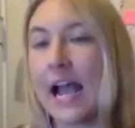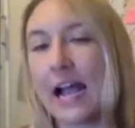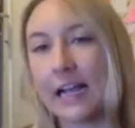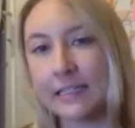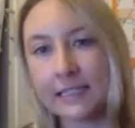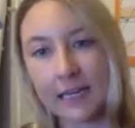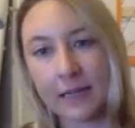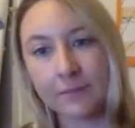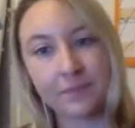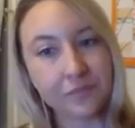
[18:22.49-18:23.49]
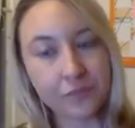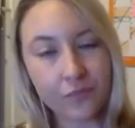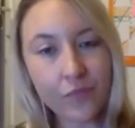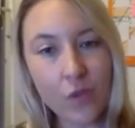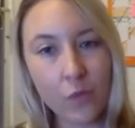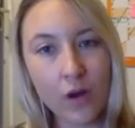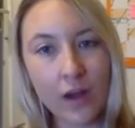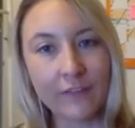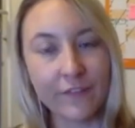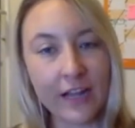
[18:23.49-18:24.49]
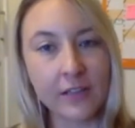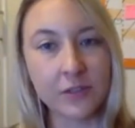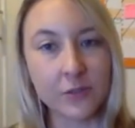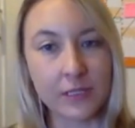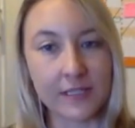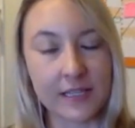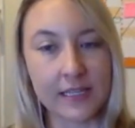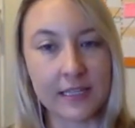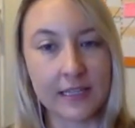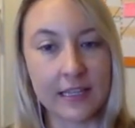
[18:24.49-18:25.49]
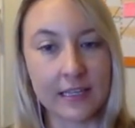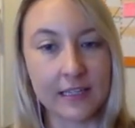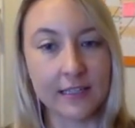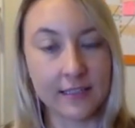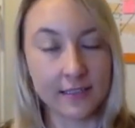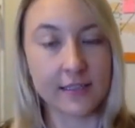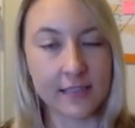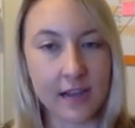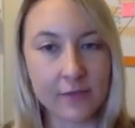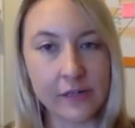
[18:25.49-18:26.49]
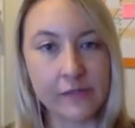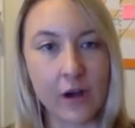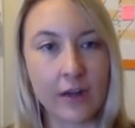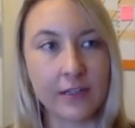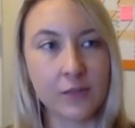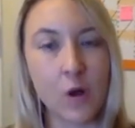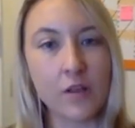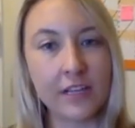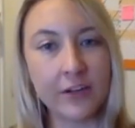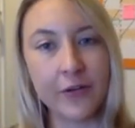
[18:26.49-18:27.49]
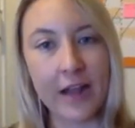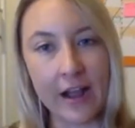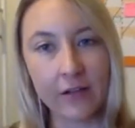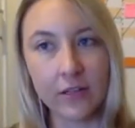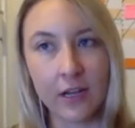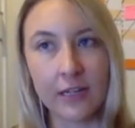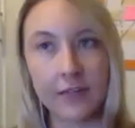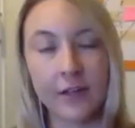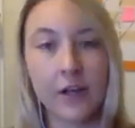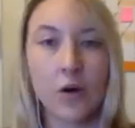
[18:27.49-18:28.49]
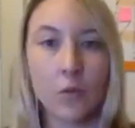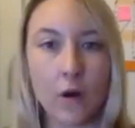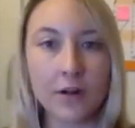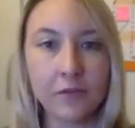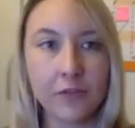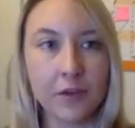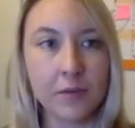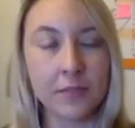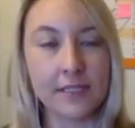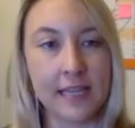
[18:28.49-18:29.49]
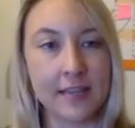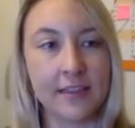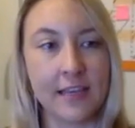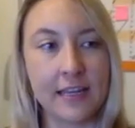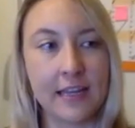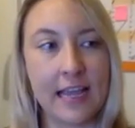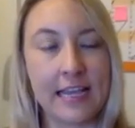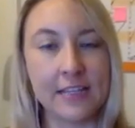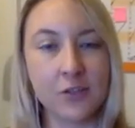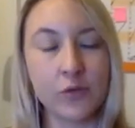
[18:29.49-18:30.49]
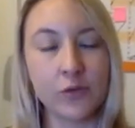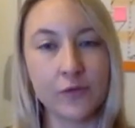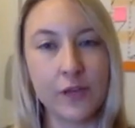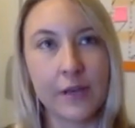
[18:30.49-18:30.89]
And what I found was that the discovery writers, while they don't outline, one of them said that he sort of